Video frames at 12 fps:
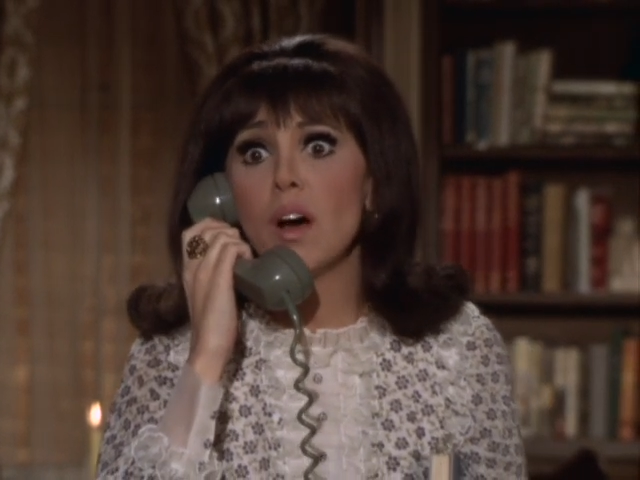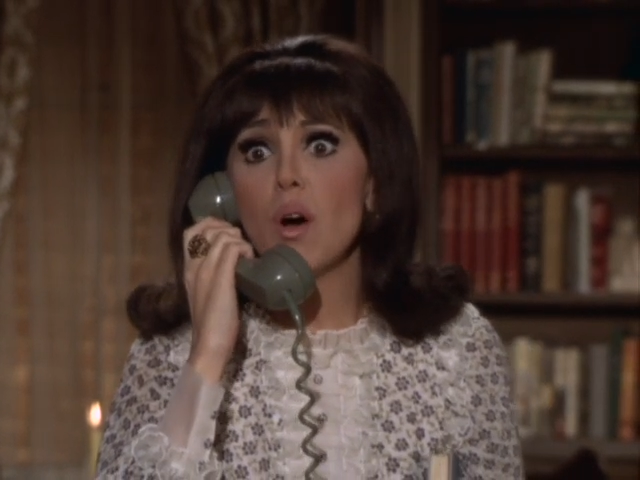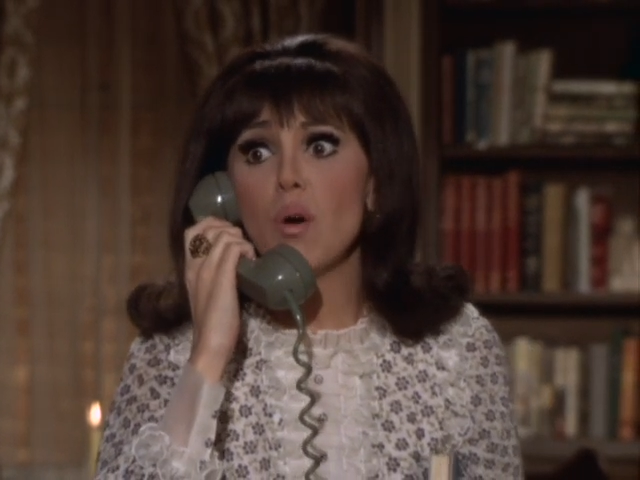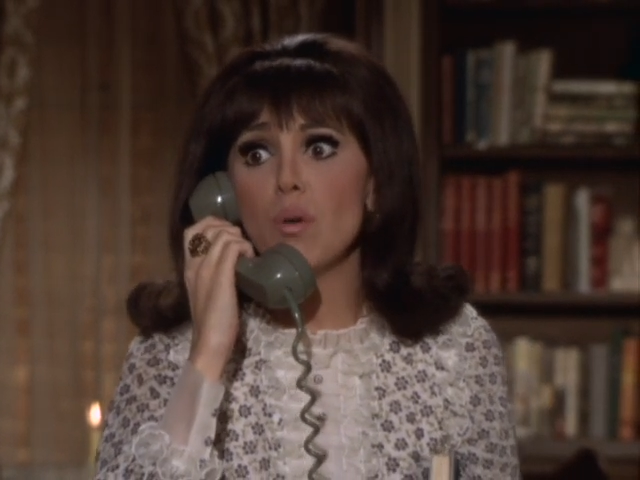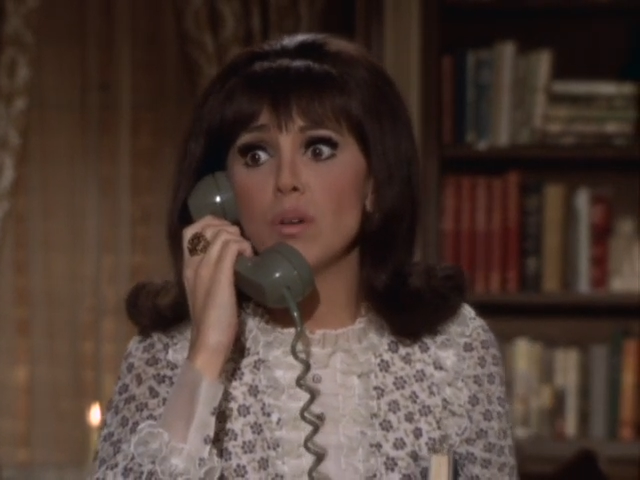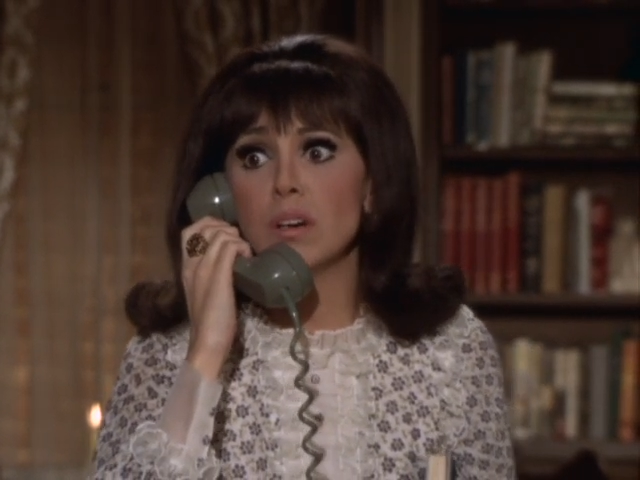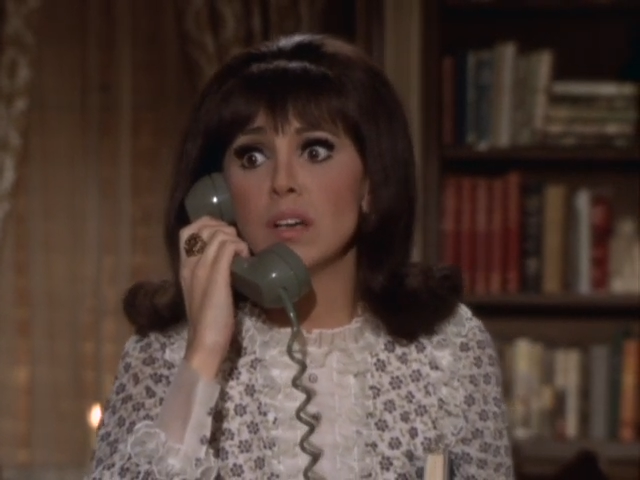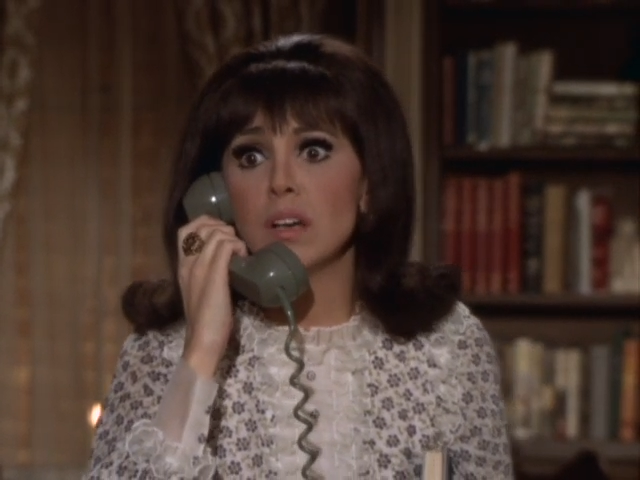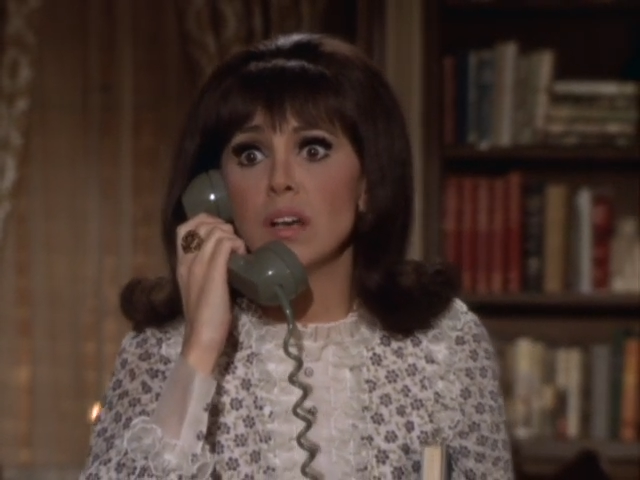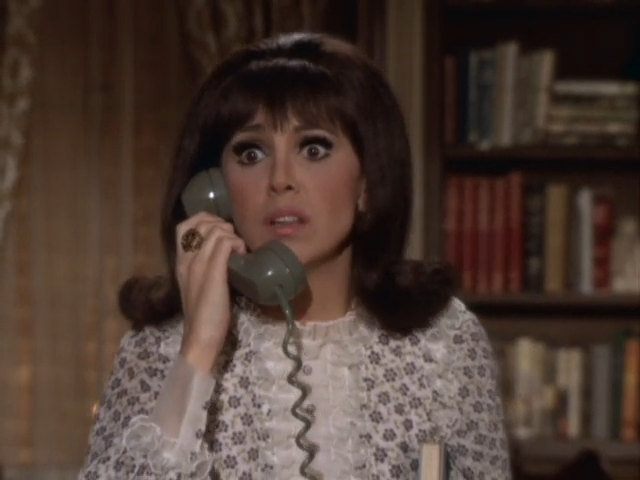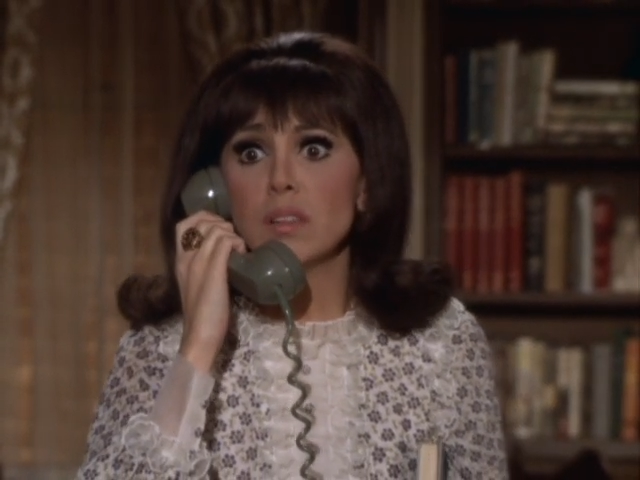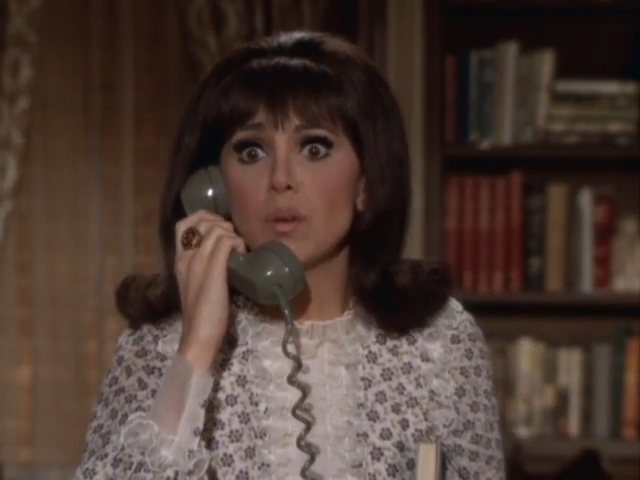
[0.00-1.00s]
Oh,
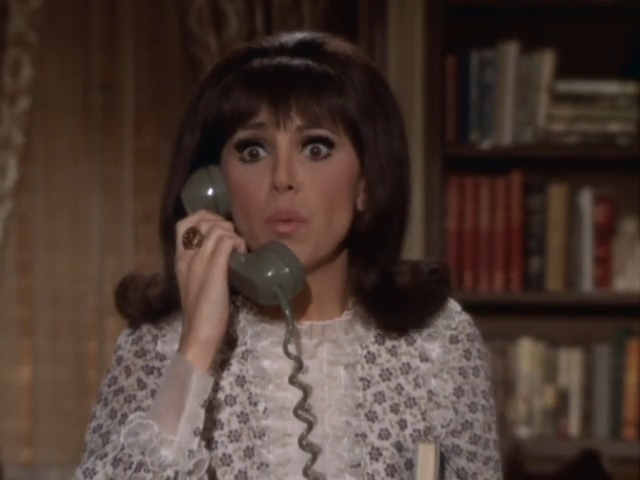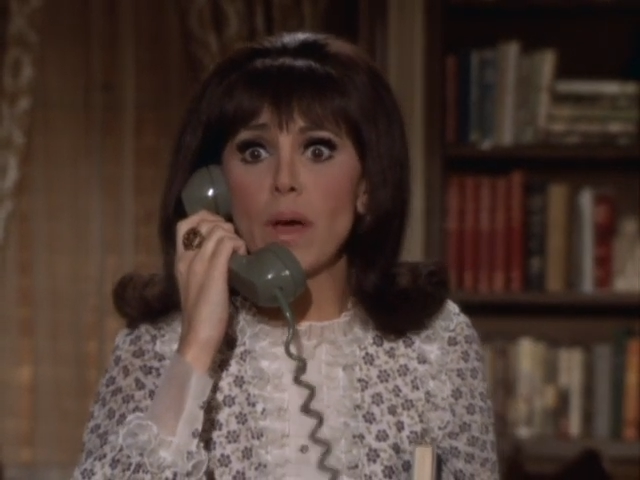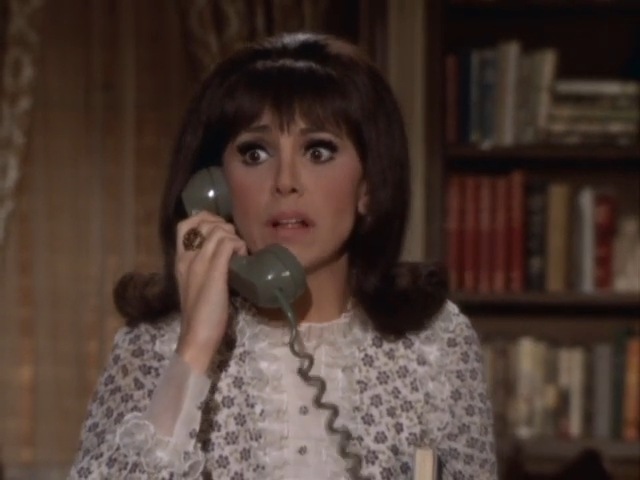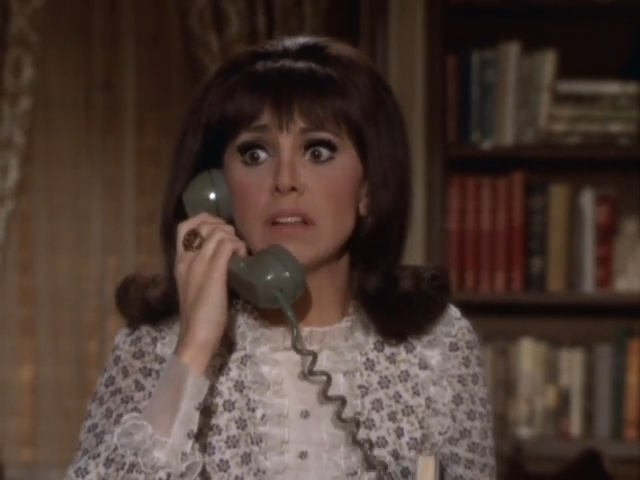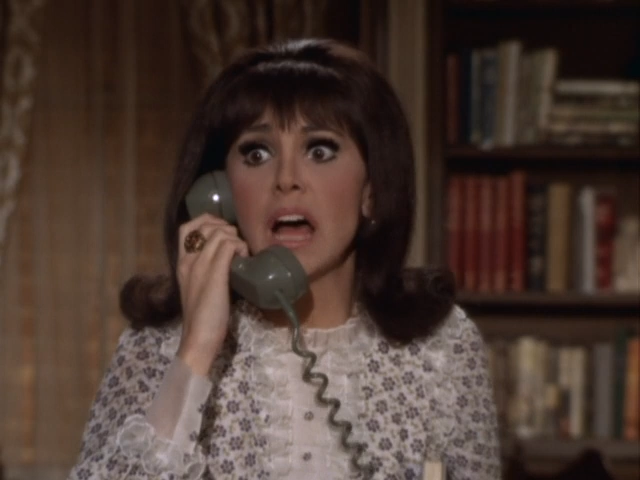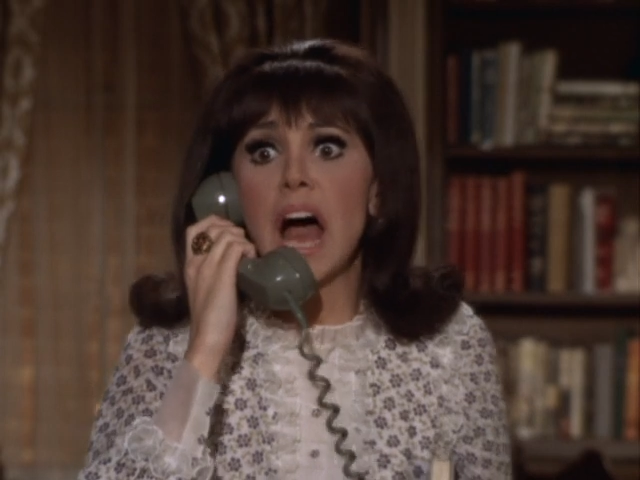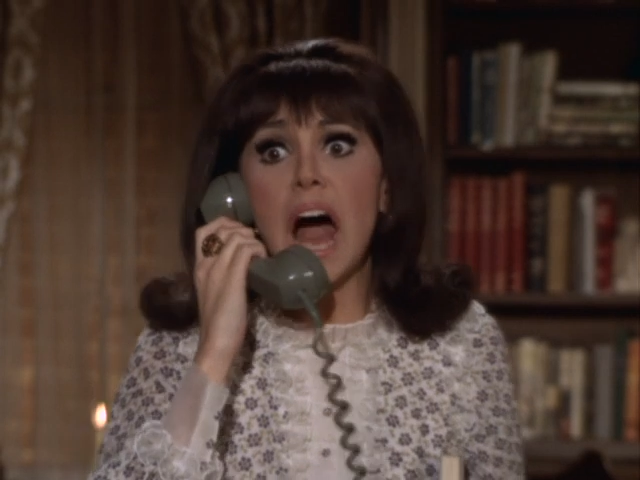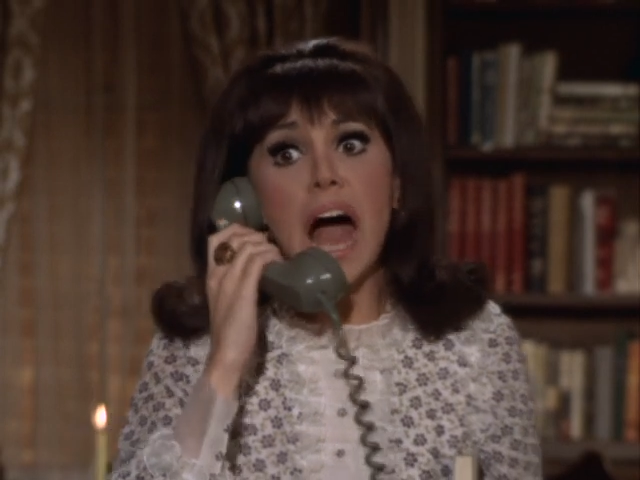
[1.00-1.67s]
well,